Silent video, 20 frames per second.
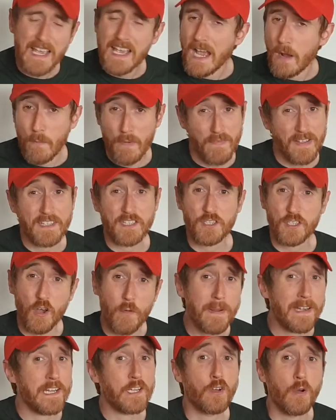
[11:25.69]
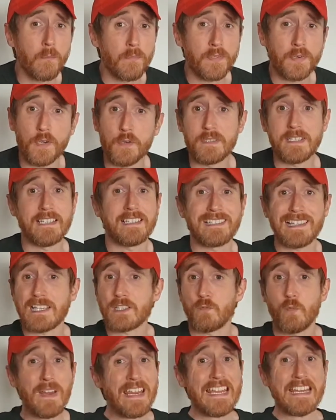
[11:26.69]
And we've had so many come through since
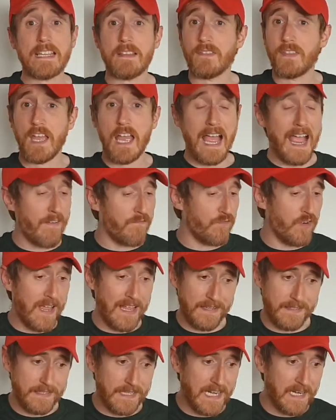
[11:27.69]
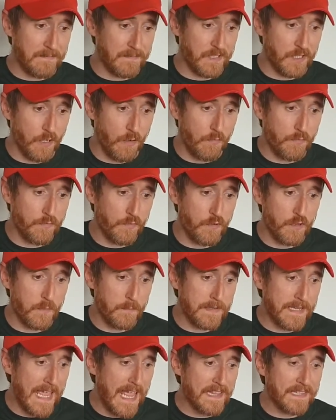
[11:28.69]
last week that I've not had time to go through
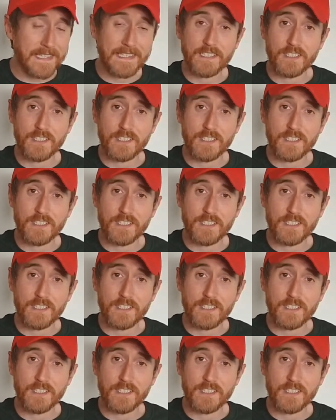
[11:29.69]
them yet.